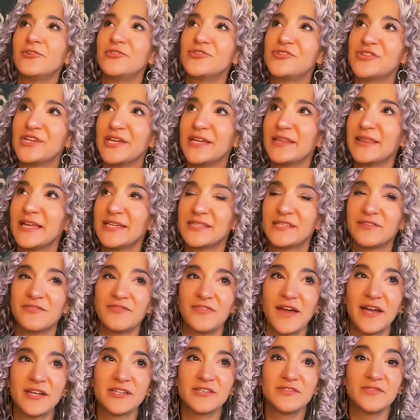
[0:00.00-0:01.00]
energy that's
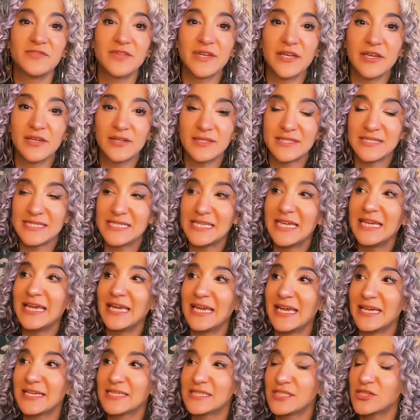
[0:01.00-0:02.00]
effectively
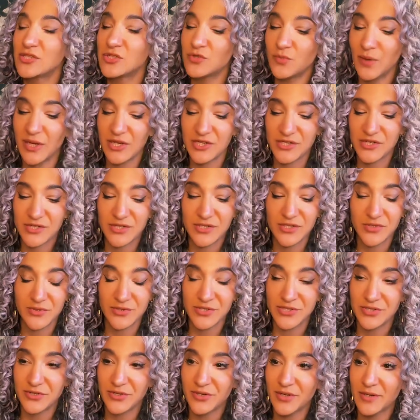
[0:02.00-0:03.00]
seeing situations or
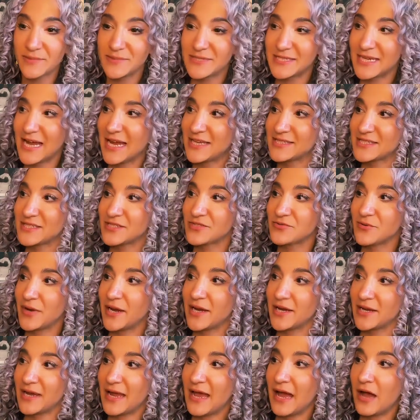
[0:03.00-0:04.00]
circumstances
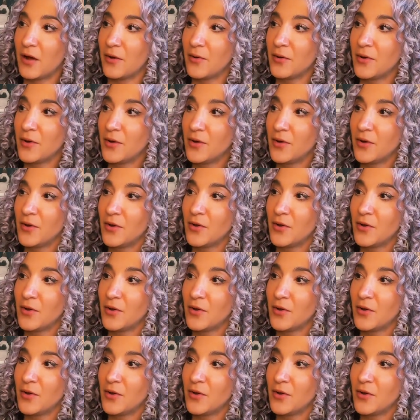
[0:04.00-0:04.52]
right now